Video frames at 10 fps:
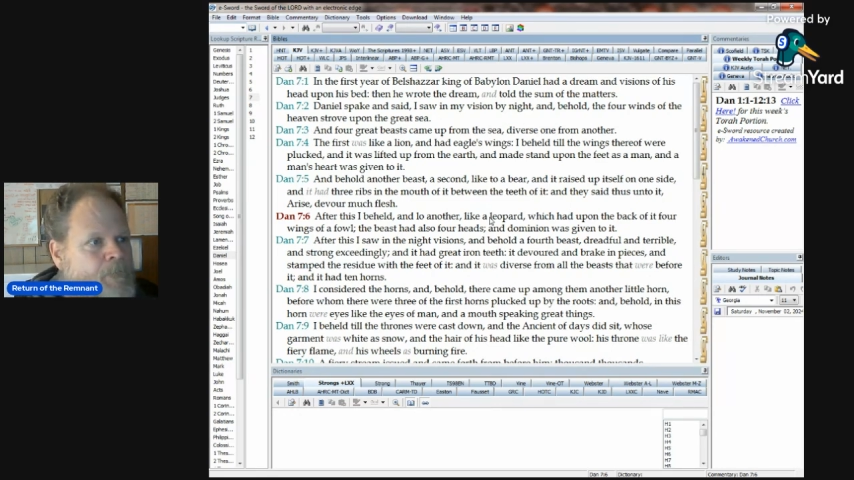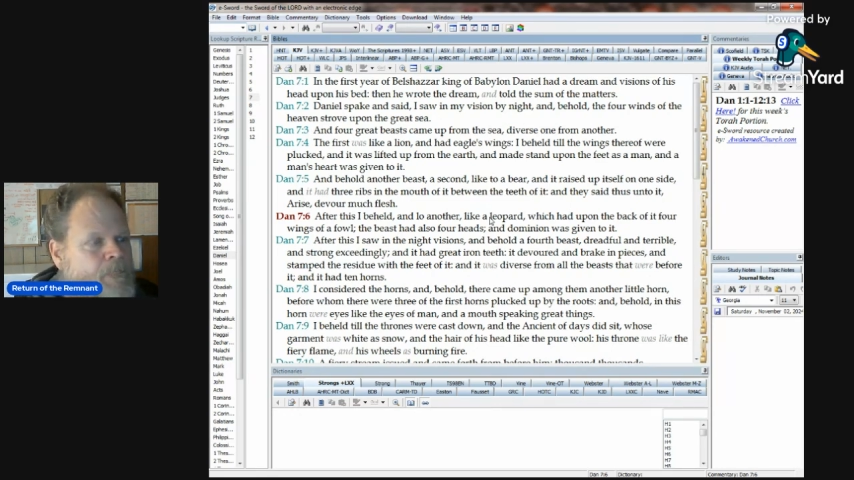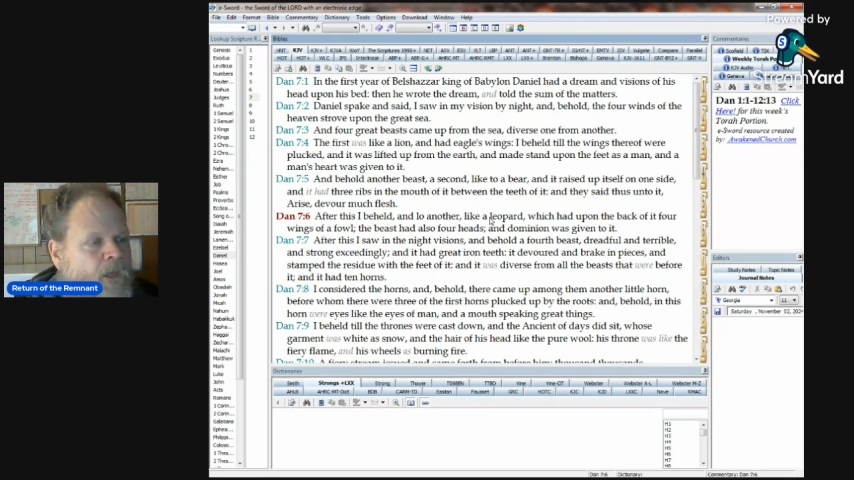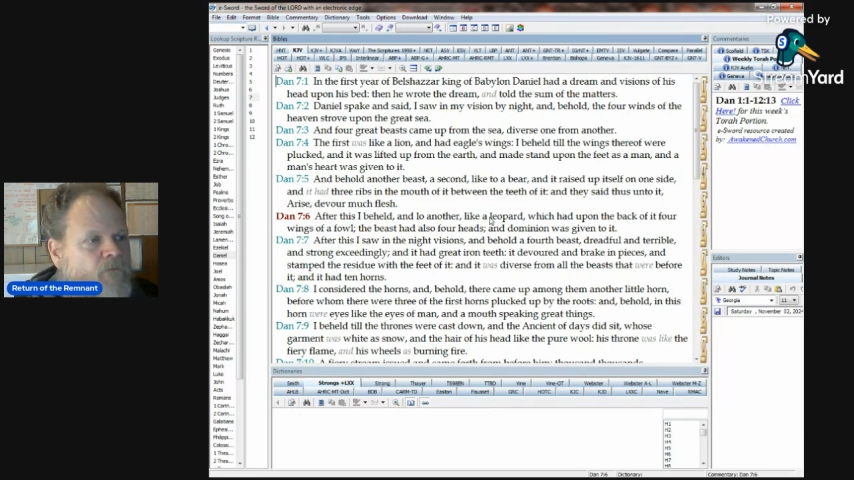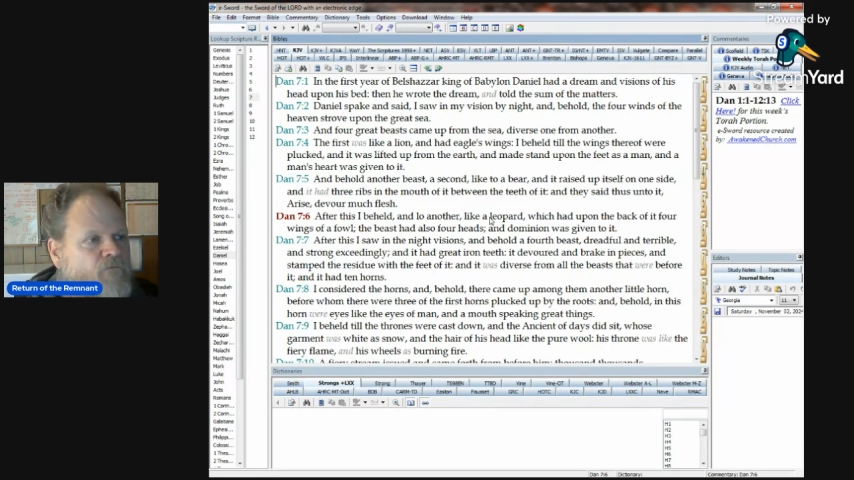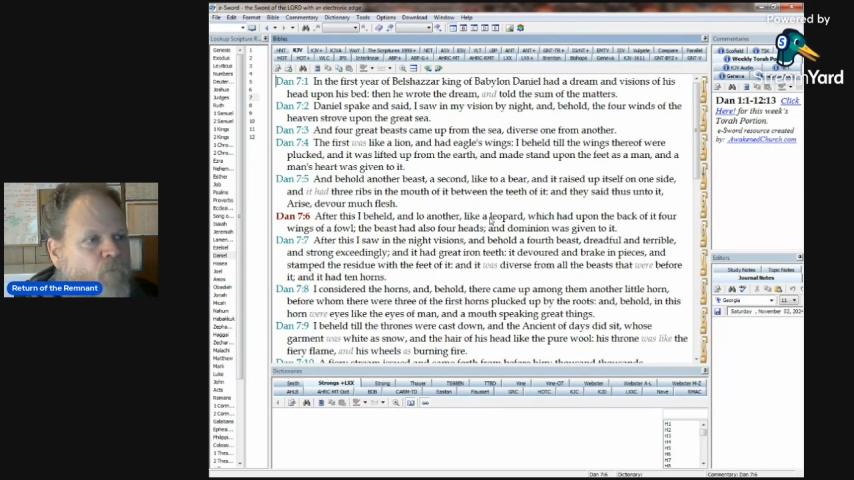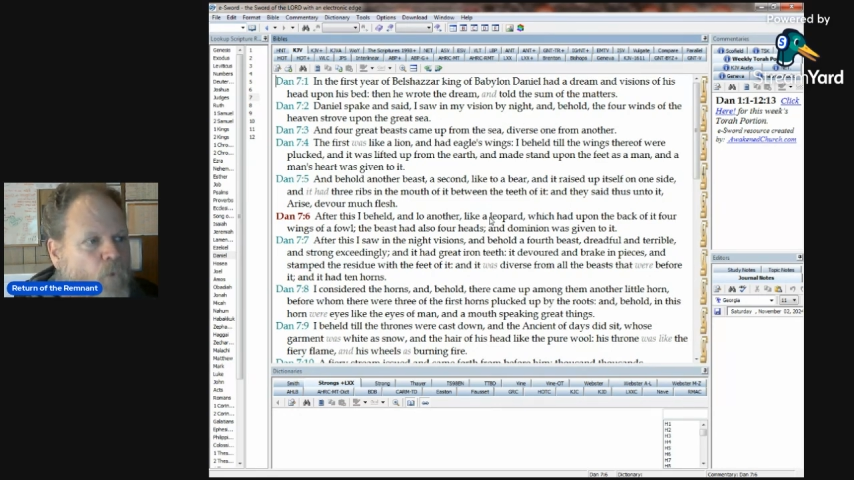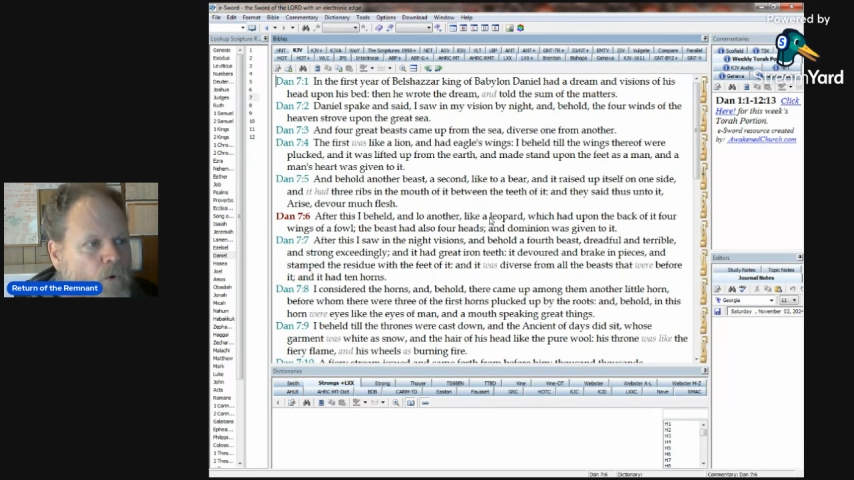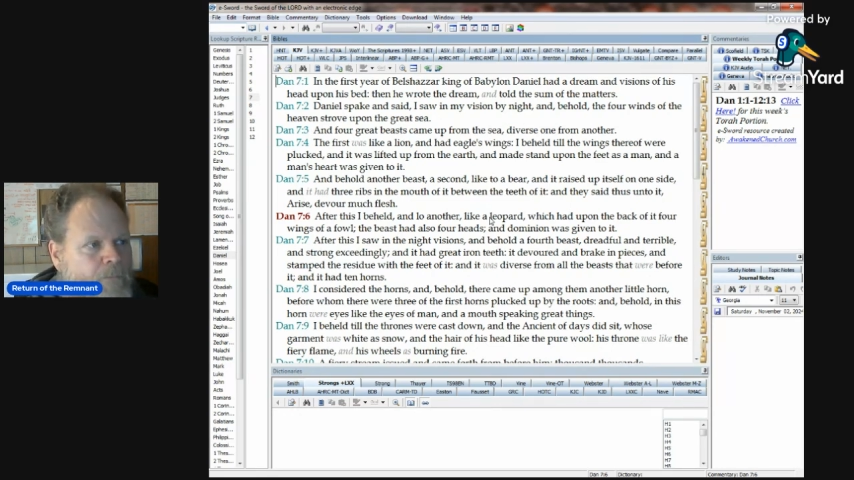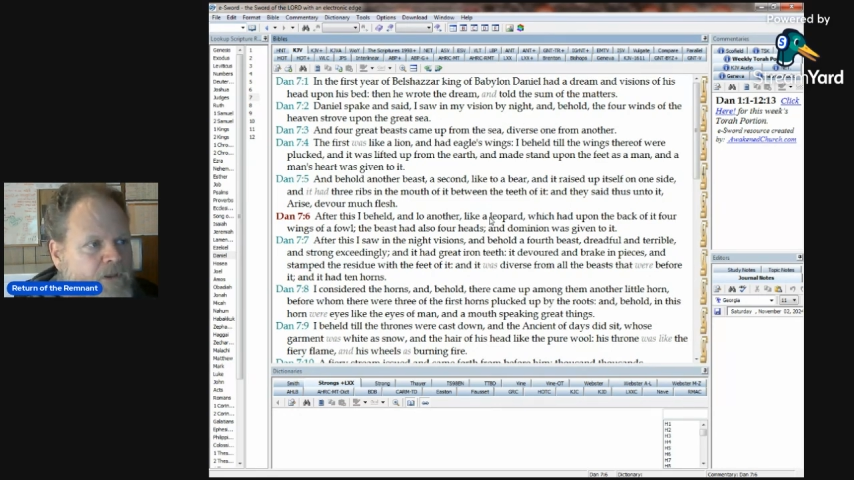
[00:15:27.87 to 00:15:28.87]
And
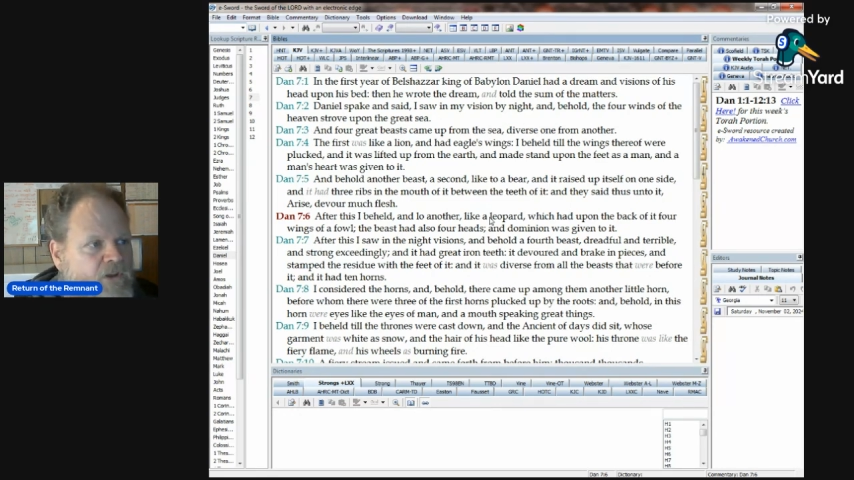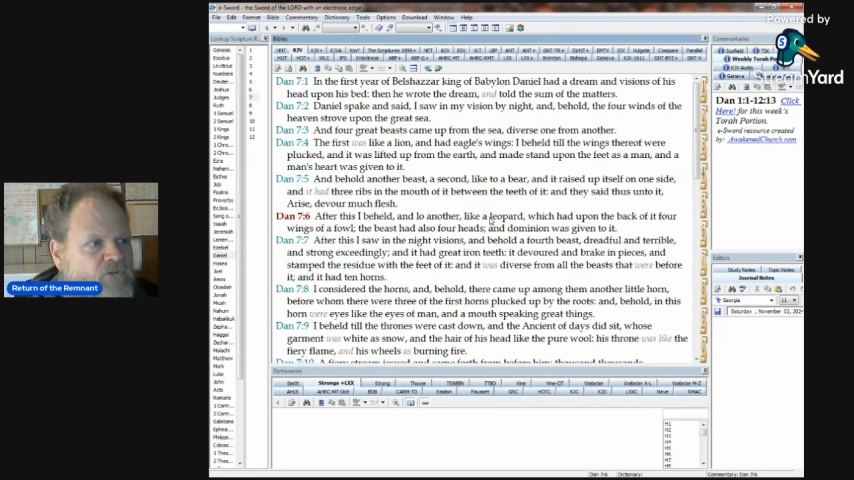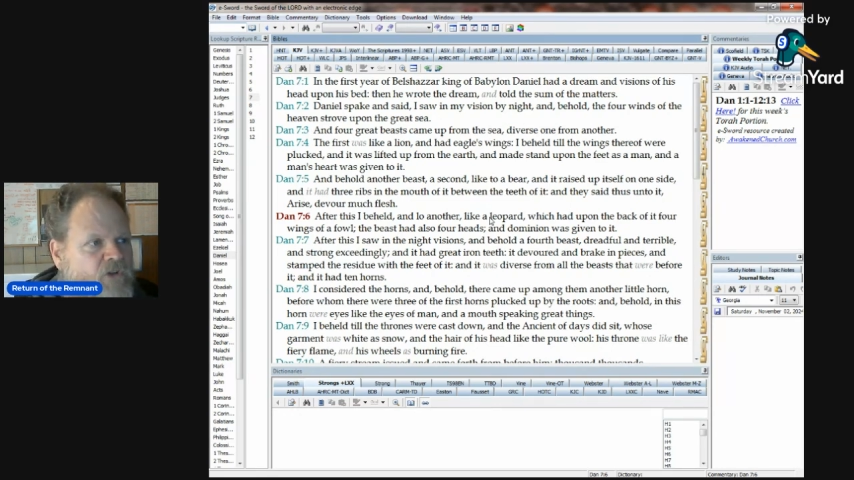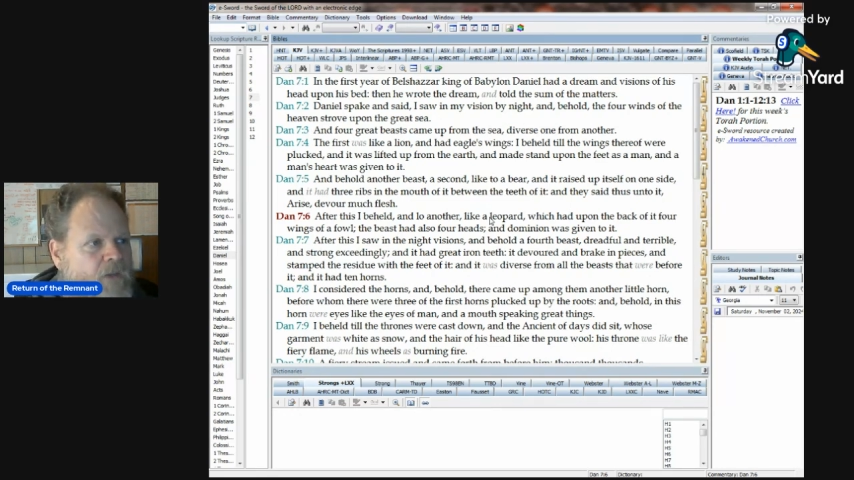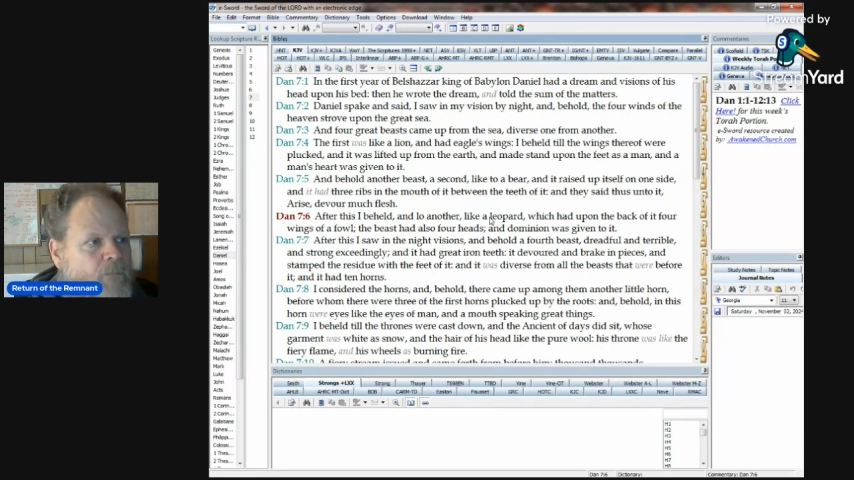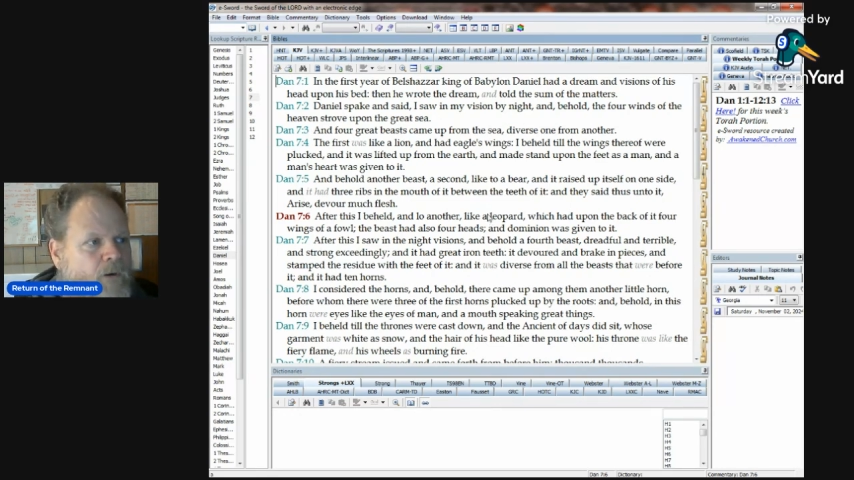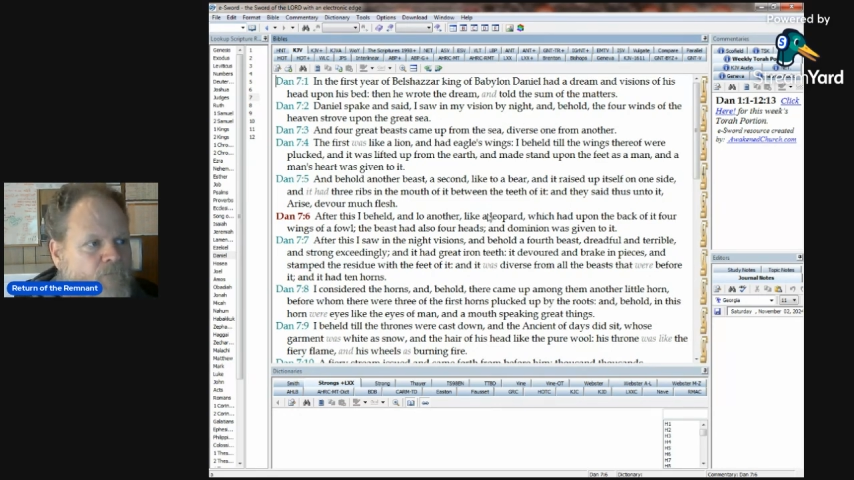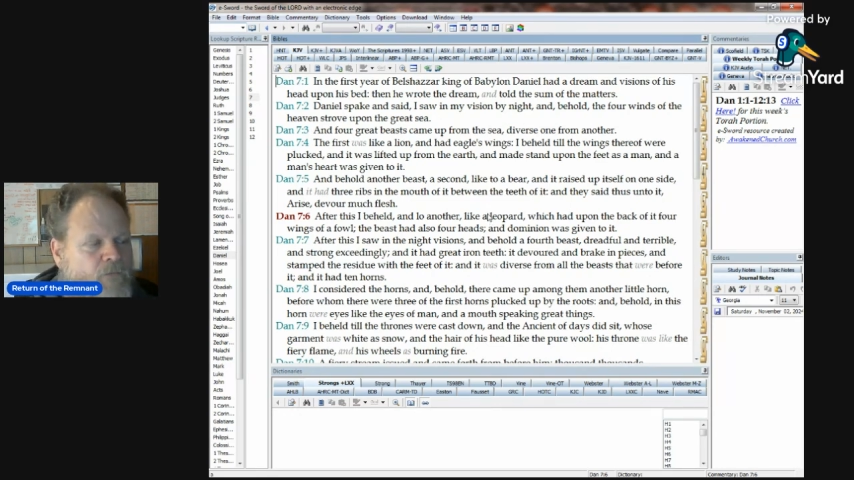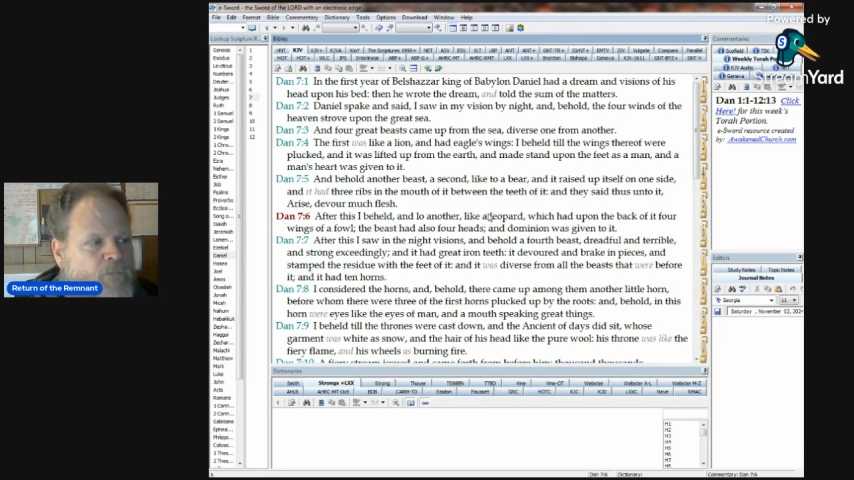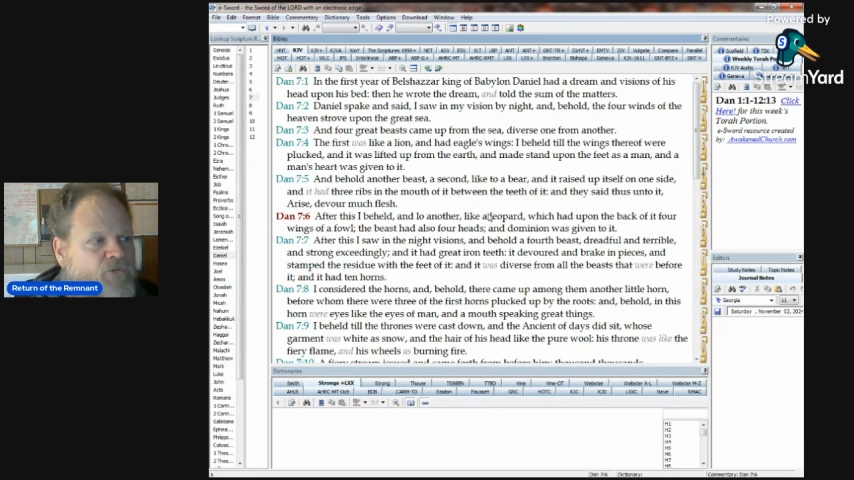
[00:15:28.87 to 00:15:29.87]
four beasts came up
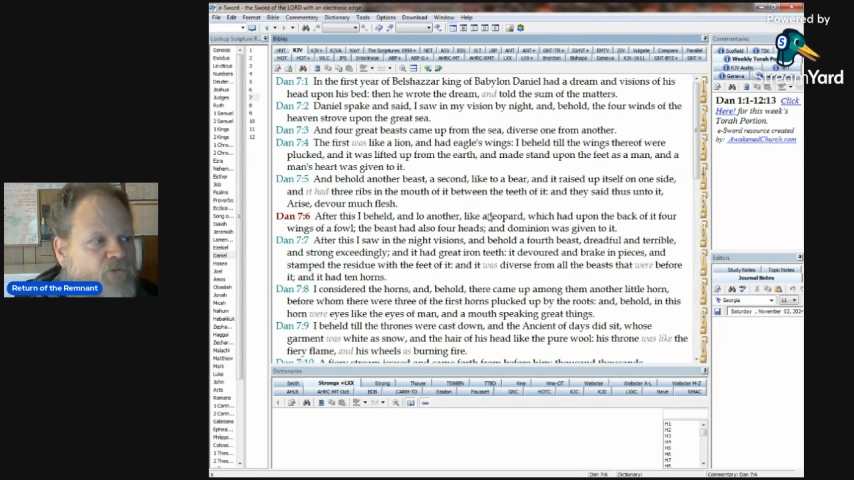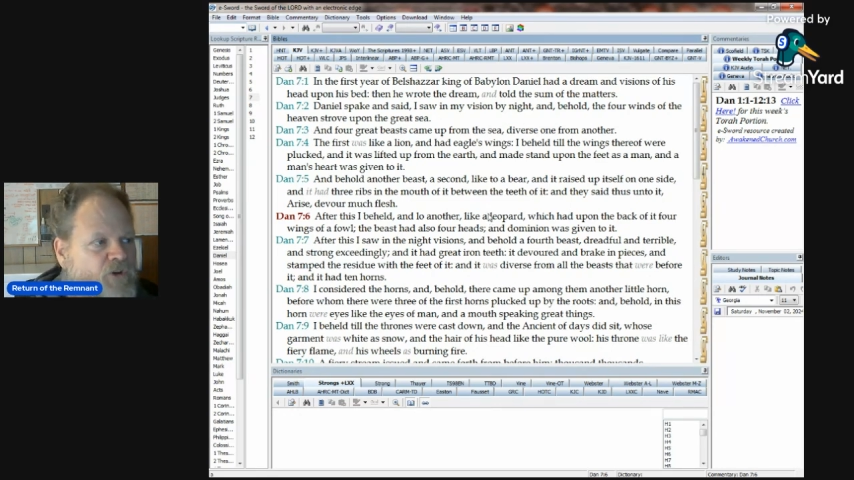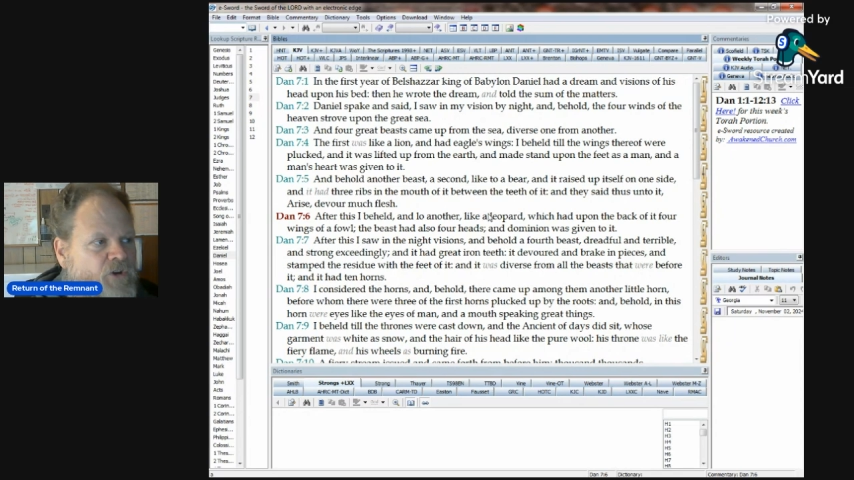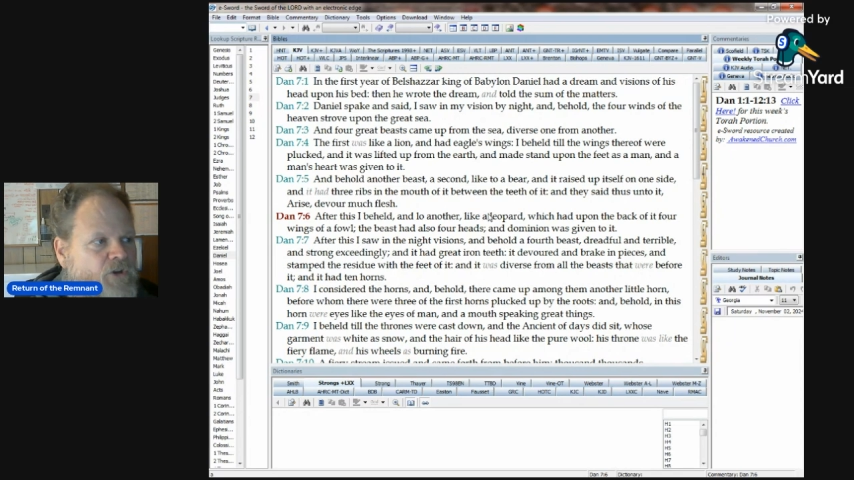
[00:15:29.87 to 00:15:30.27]
from the sea,